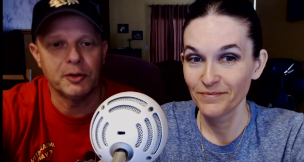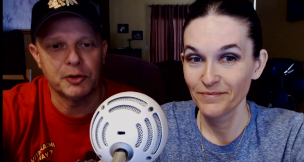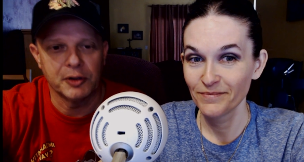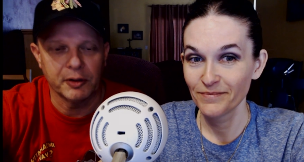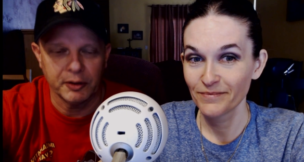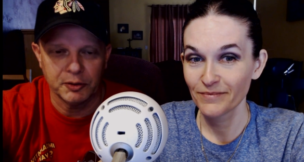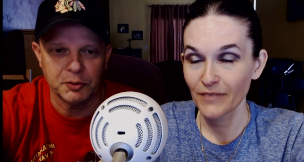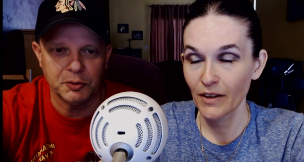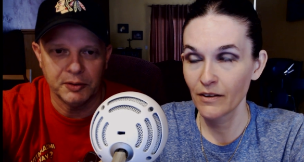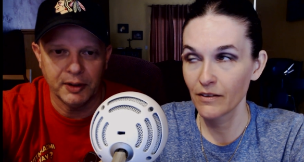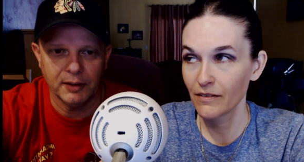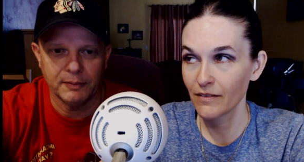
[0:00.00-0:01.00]
Speaker 1: engineering school
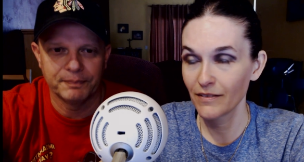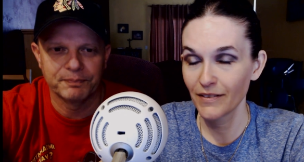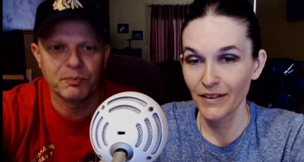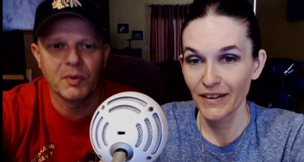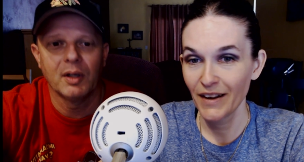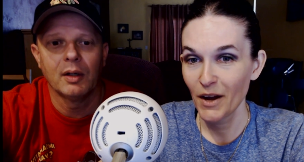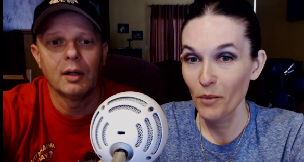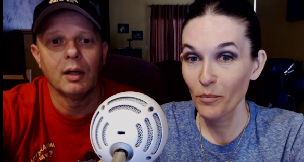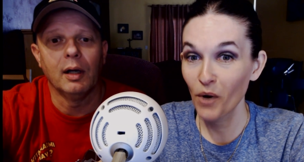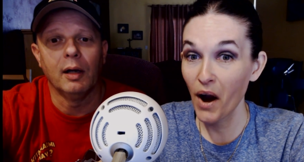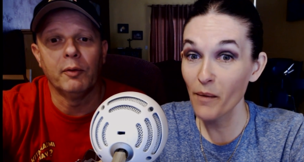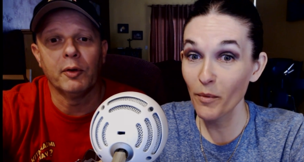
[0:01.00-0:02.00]
now.
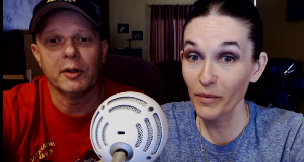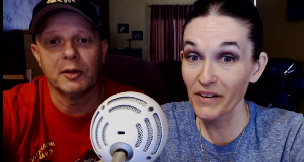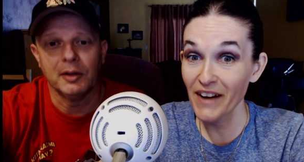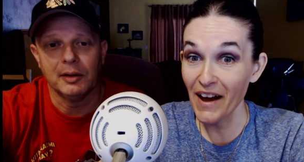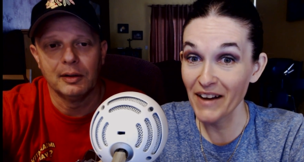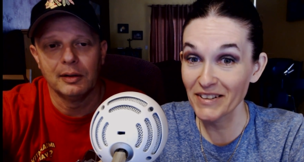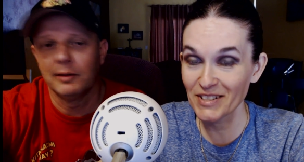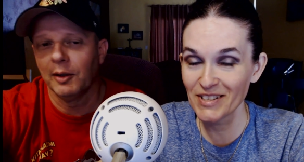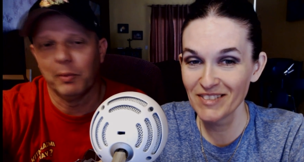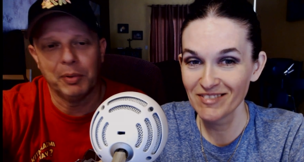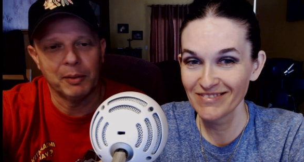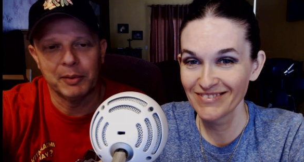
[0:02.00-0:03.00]
Speaker 2: Uh, probably uh, not.
Speaker 1: No,
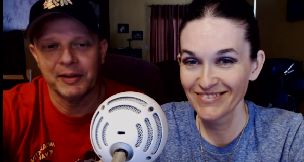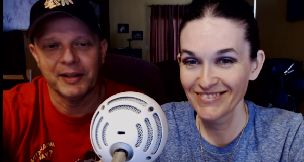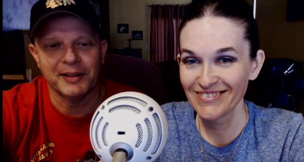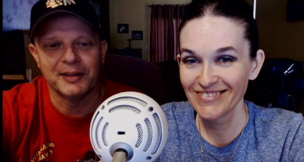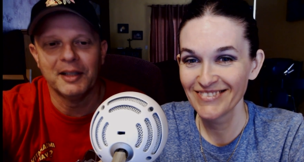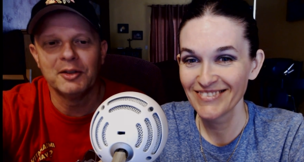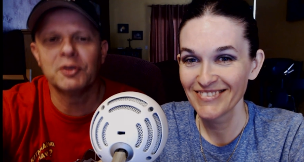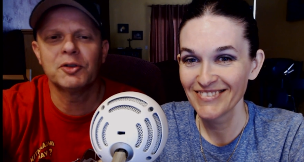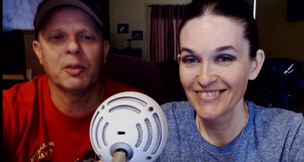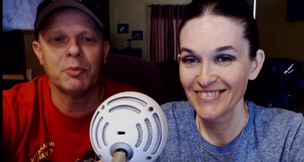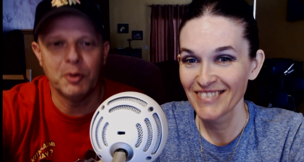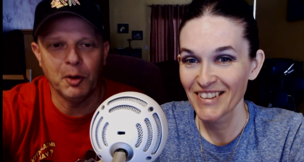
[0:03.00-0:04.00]
probably not. Just
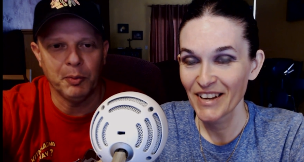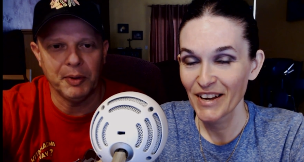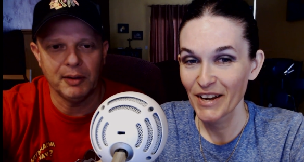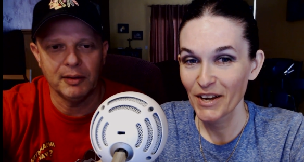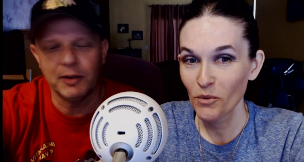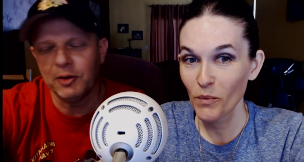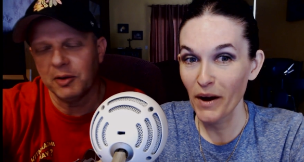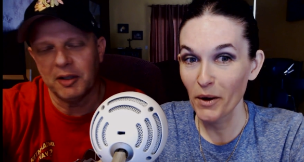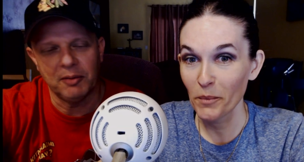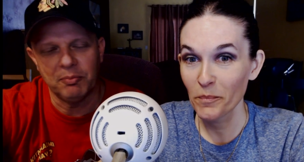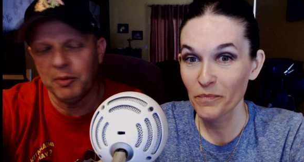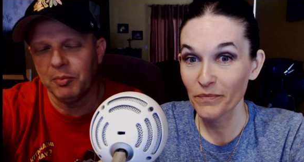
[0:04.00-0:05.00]
tell them you know me, and you well,
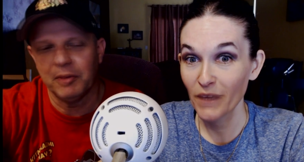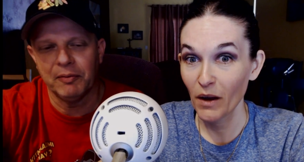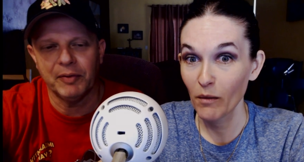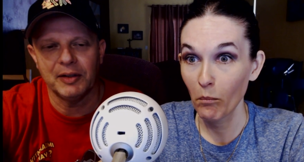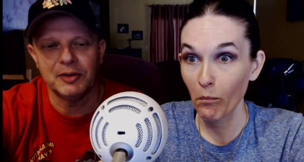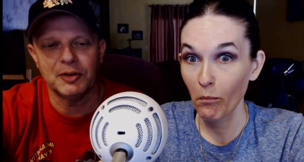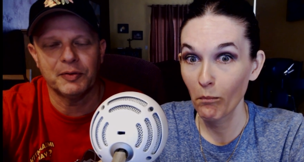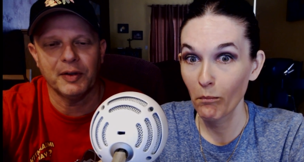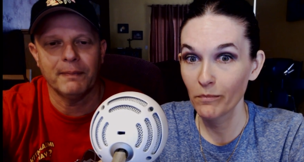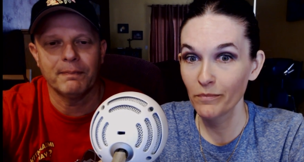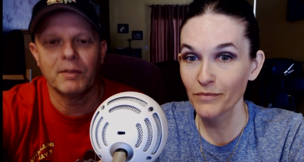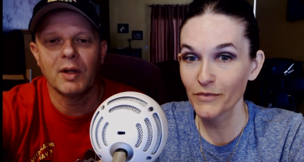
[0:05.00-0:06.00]
can, you'll be fine, just fine.
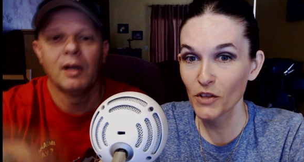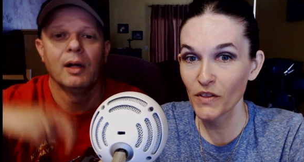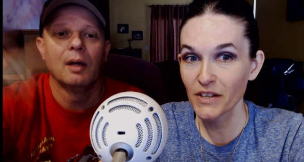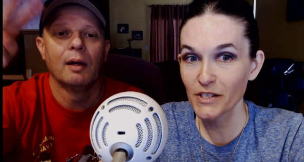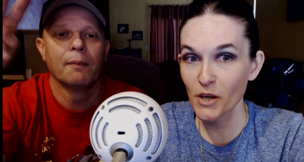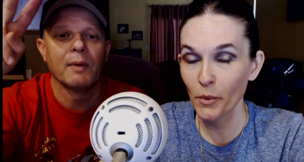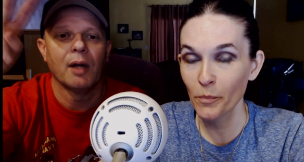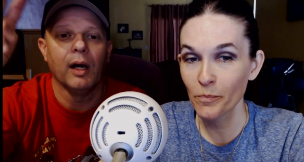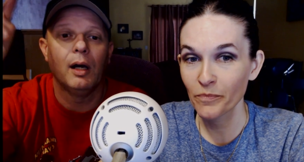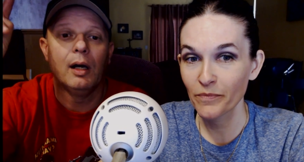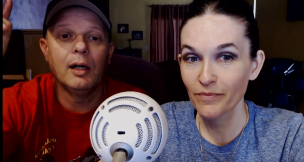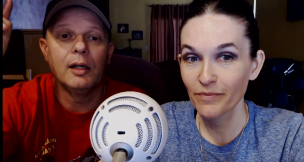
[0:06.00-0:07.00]
Speaker 2: Hmm, you think so?
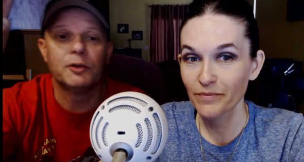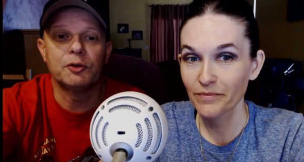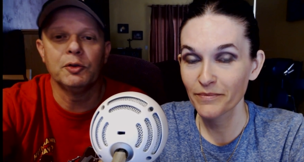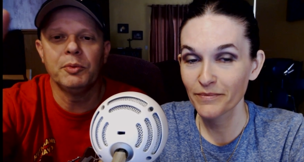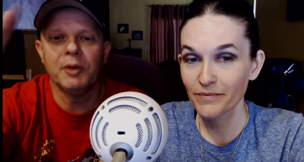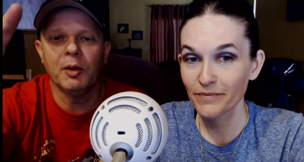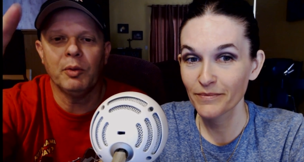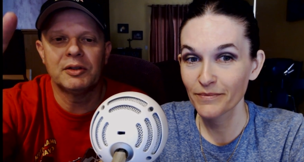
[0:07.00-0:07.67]
Speaker 1: Uh, Sumya,